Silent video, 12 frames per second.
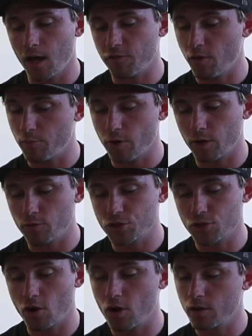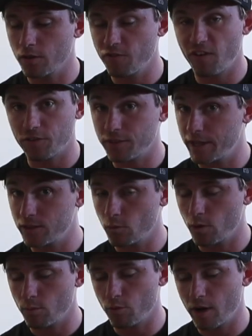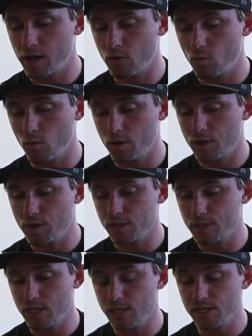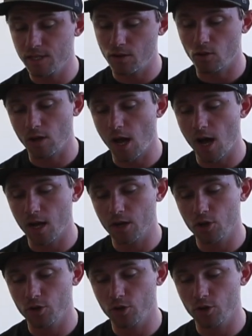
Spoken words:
Front brake was strong. Felt like the rear brake was easy to lock.